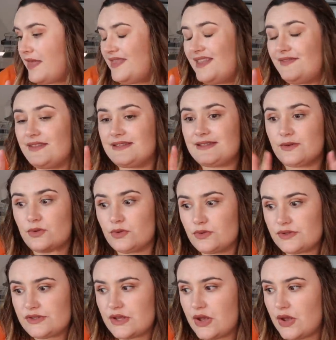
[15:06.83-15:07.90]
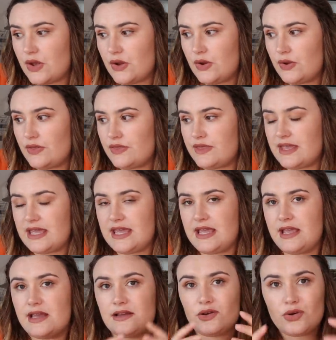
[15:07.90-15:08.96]
and then there's also
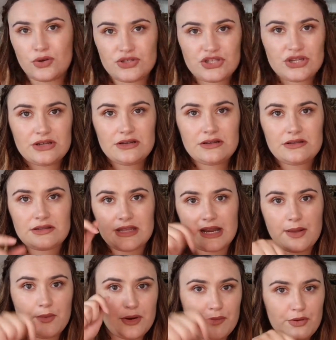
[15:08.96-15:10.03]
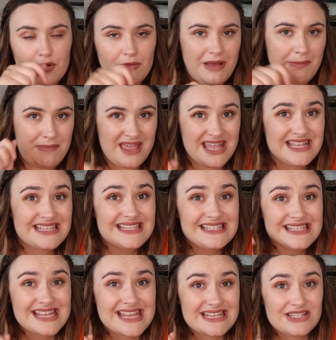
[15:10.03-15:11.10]
the cushion that I want to put all my
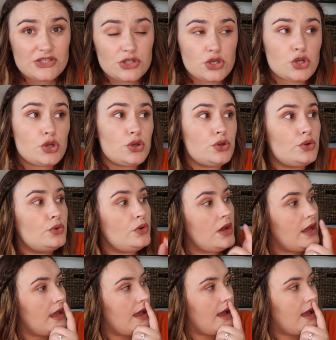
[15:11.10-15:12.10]
pins into.